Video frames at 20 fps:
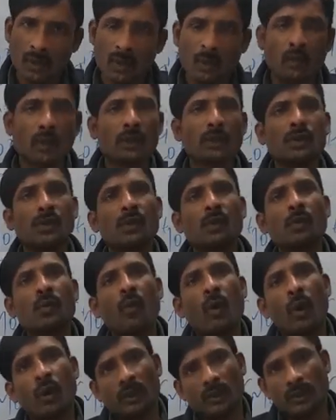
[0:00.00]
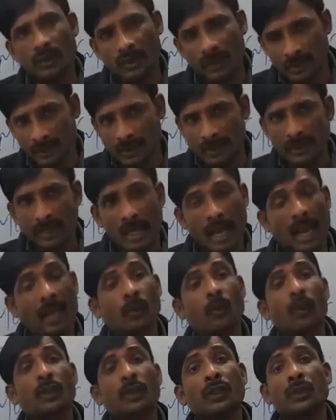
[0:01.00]
What do you want? And
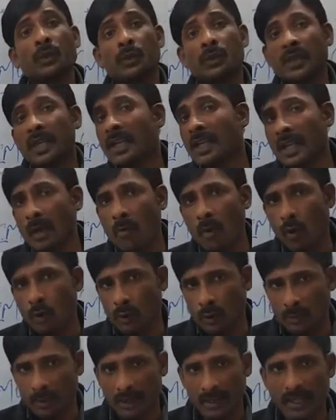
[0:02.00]
what do you think about me?